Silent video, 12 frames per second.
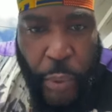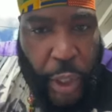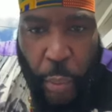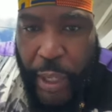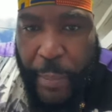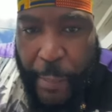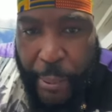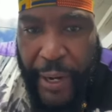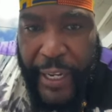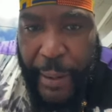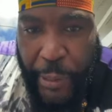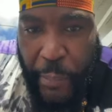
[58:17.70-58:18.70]
We don't want to be
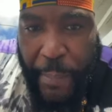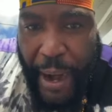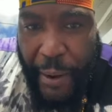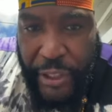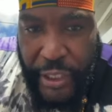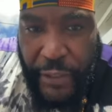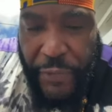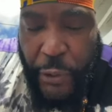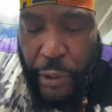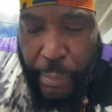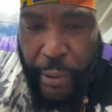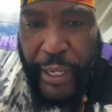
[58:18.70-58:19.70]
breaking up no marriages. If
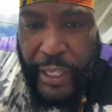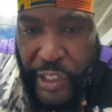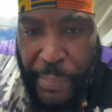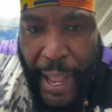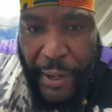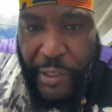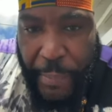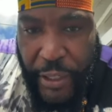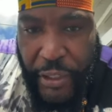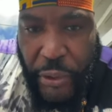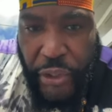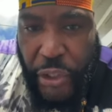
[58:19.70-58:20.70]
you're going to bring your spouse,
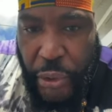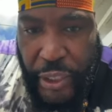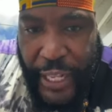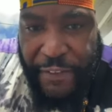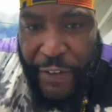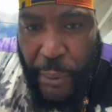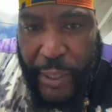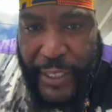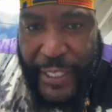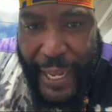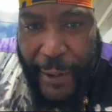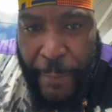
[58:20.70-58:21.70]
make sure you stay
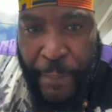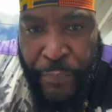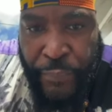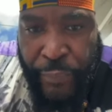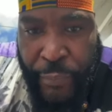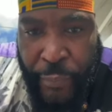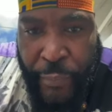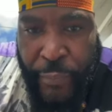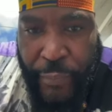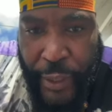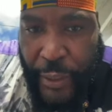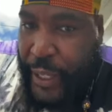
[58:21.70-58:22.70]
focused now.
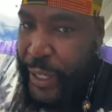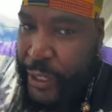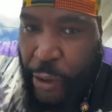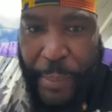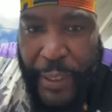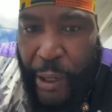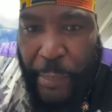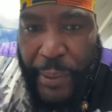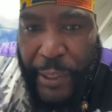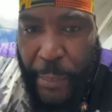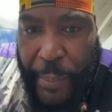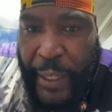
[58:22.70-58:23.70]
Okay,
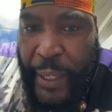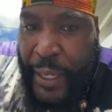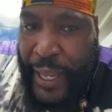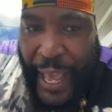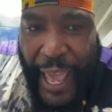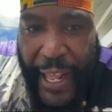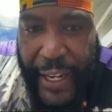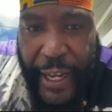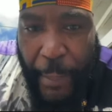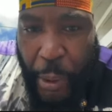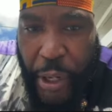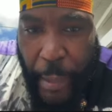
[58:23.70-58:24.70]
don't be. I had a
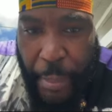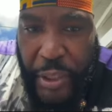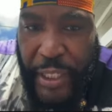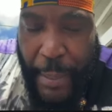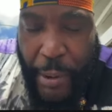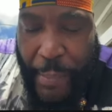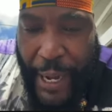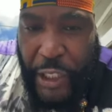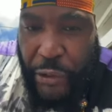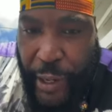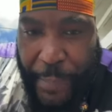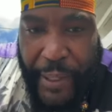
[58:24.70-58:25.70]
couple couples come on my
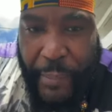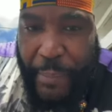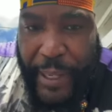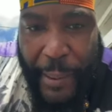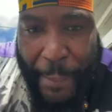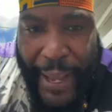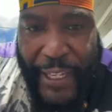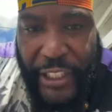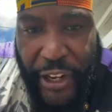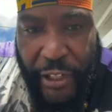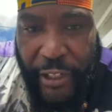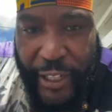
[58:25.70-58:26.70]
trip and the man
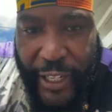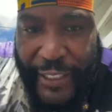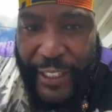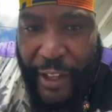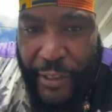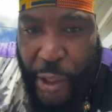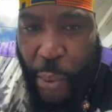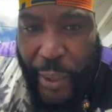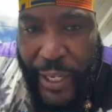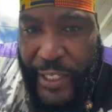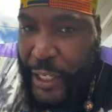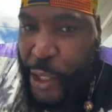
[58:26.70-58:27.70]
started looking at the other
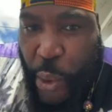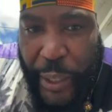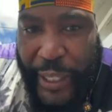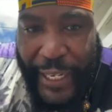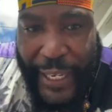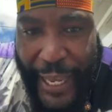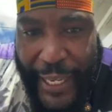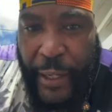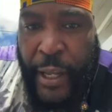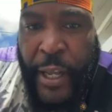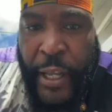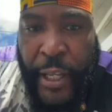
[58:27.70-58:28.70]
queens and the queen ain't
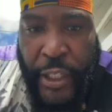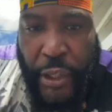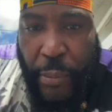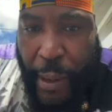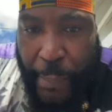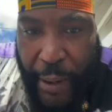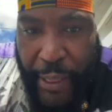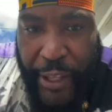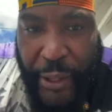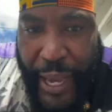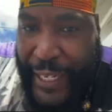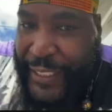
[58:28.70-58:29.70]
like it. So my
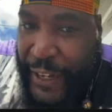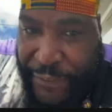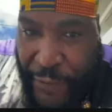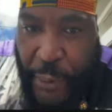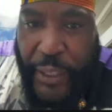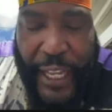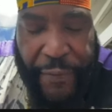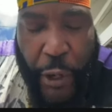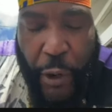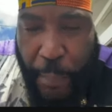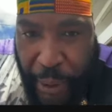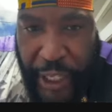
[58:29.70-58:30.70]
brother, you gotta stay focused now.
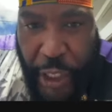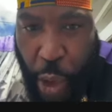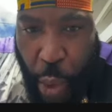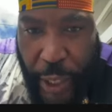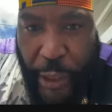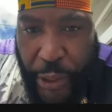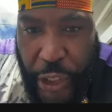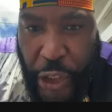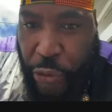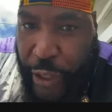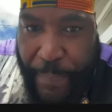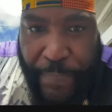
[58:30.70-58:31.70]
If you're gonna bring your queen on
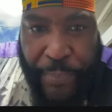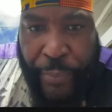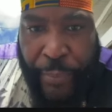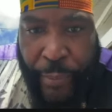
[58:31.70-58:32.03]
this trip,